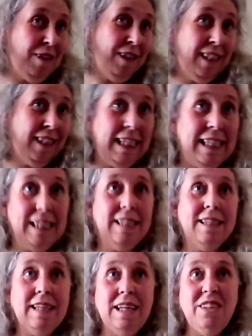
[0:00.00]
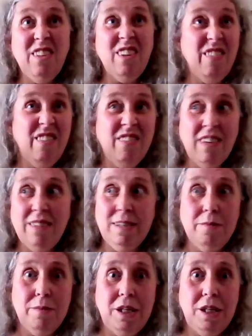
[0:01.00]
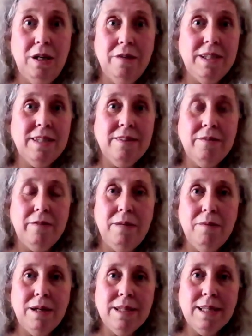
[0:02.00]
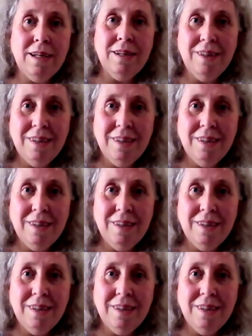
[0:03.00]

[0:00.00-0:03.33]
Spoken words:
as Daisy has said, you know, if you found somebody you love, it doesn't really matter